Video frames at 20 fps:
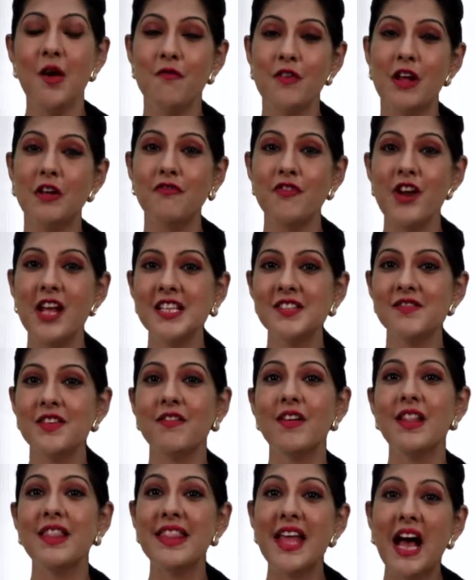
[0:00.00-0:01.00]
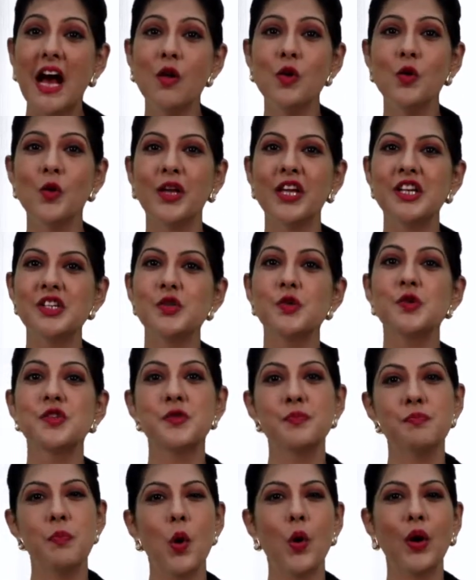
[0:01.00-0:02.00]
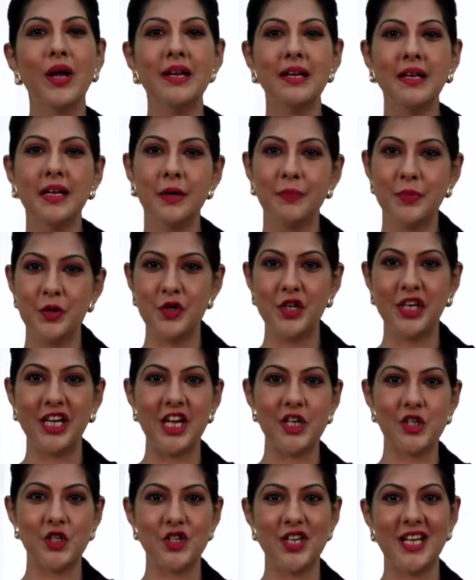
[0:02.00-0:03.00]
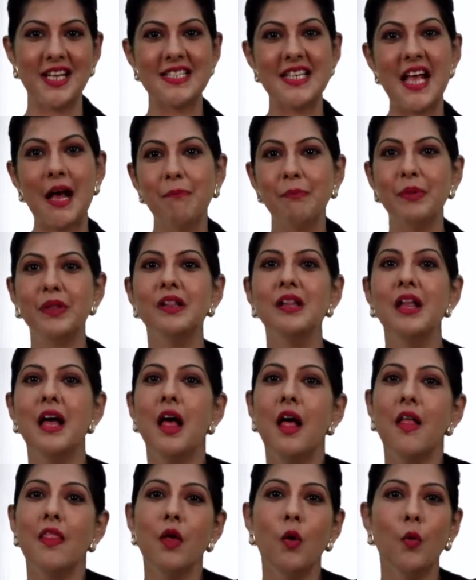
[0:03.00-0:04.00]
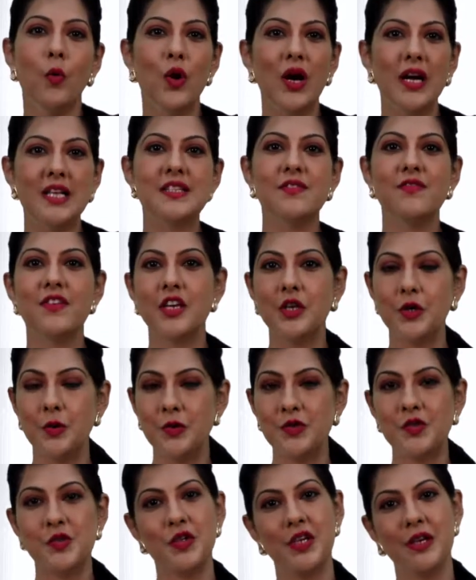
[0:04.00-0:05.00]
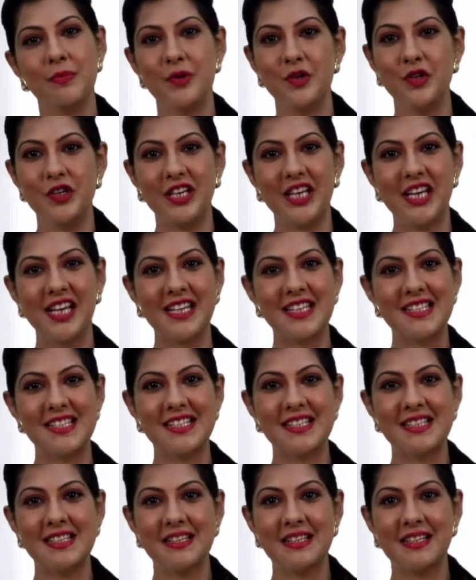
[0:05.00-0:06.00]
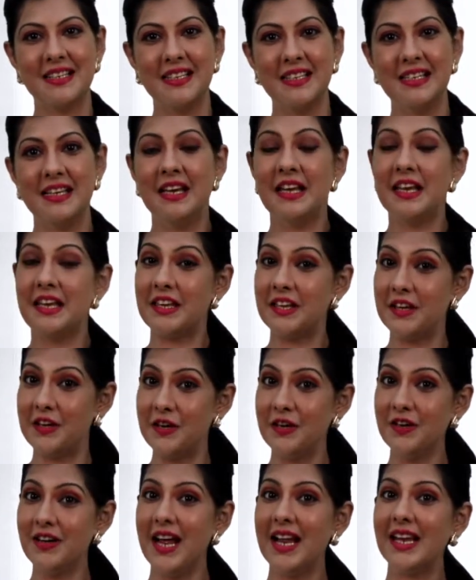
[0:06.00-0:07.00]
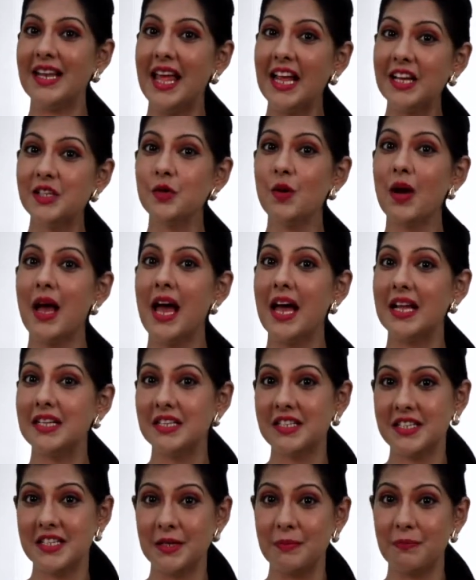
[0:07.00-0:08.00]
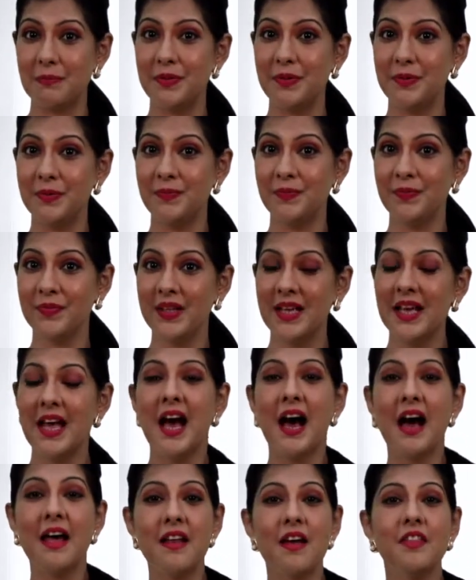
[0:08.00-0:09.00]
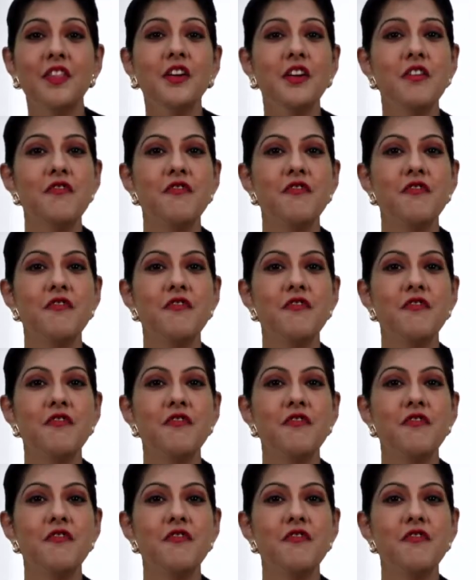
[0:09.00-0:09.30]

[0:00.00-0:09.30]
Well friends, we will now look into spoken communication. Example, the words we use to communicate. Here, I'd like to add a tip. Another